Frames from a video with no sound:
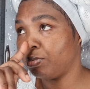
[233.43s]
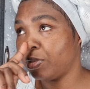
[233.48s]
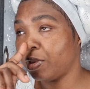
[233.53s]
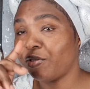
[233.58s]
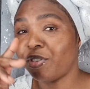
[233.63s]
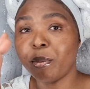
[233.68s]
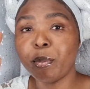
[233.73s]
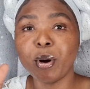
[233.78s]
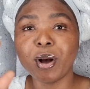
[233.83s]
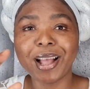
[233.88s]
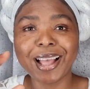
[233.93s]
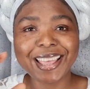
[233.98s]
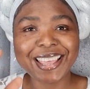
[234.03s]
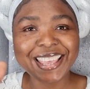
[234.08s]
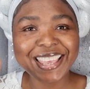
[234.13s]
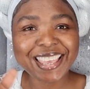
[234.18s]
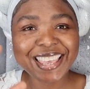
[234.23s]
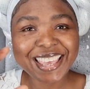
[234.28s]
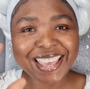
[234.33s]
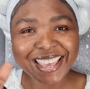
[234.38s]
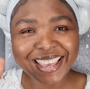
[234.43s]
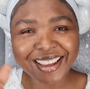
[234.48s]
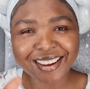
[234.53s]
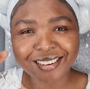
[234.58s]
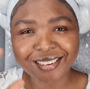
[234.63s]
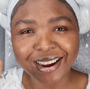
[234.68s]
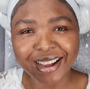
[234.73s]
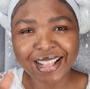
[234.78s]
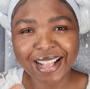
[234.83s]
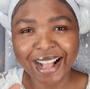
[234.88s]
for about a
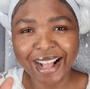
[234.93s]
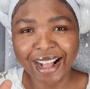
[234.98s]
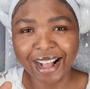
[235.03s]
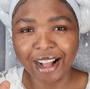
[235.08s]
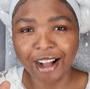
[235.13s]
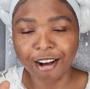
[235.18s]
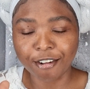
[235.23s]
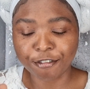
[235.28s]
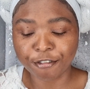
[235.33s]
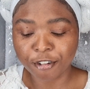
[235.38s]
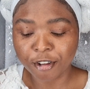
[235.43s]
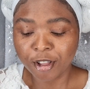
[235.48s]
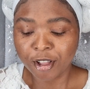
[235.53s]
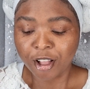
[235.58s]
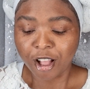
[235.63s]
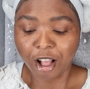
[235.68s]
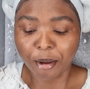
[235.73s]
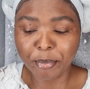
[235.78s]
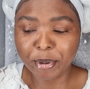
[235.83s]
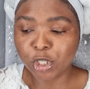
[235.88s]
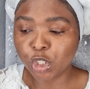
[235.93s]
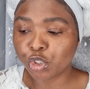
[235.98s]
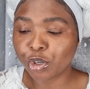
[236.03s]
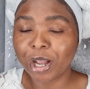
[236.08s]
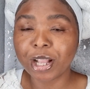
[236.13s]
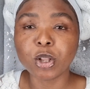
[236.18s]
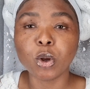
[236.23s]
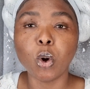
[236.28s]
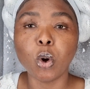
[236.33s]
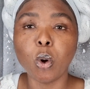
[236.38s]
year and a half, I've been
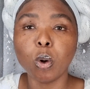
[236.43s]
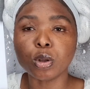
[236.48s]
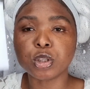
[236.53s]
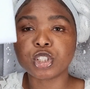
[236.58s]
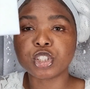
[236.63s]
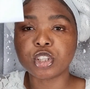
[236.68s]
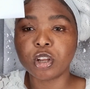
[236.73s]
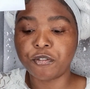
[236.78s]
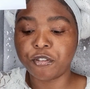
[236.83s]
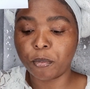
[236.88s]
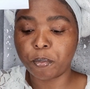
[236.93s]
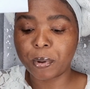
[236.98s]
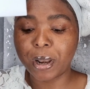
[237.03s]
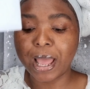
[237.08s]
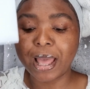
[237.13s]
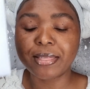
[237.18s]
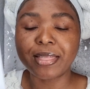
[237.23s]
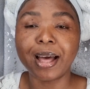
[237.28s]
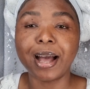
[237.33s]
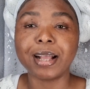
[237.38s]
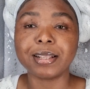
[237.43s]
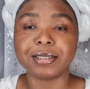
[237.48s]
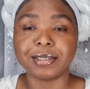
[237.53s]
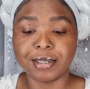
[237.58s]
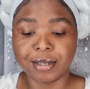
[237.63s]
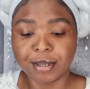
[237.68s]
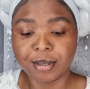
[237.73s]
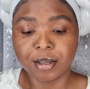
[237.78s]
trying to hold stuff up like that.